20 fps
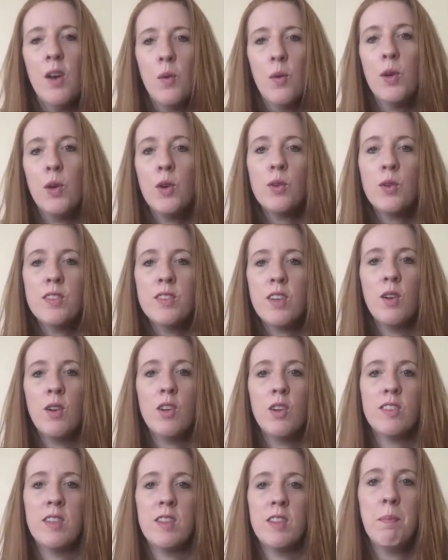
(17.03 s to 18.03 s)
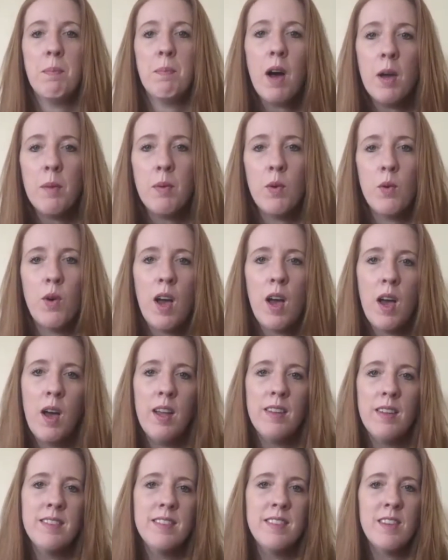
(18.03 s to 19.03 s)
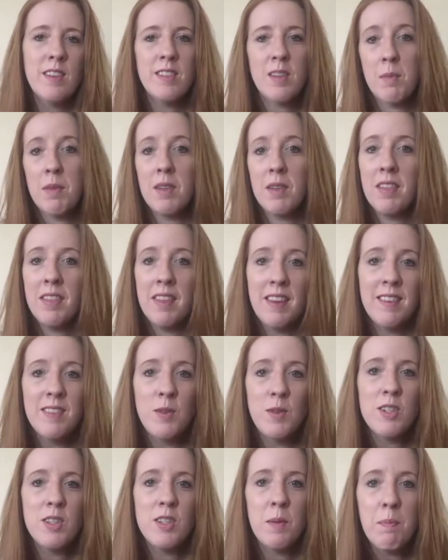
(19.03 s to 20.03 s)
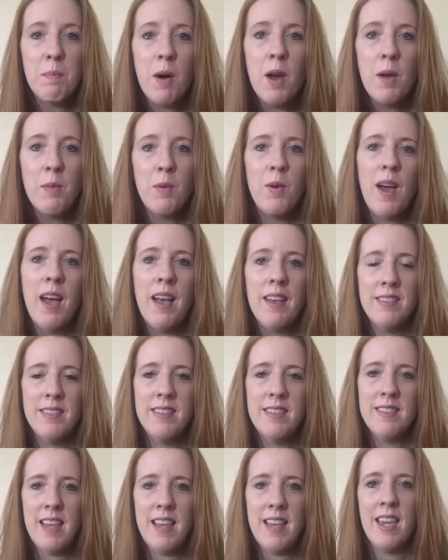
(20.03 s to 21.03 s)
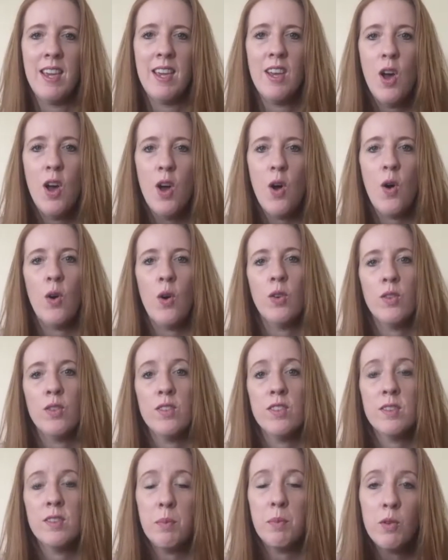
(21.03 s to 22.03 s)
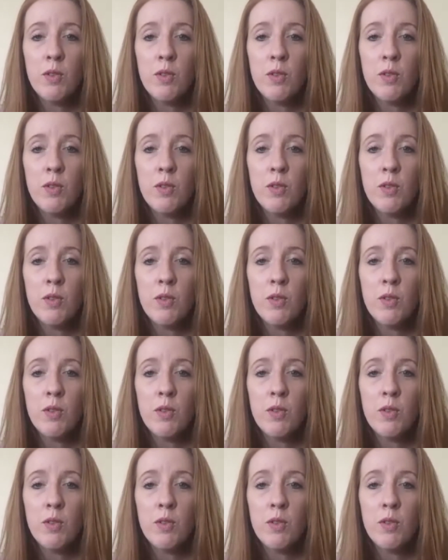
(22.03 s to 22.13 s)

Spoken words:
We also looked at the Bible and some of the things which the Bible has to say on support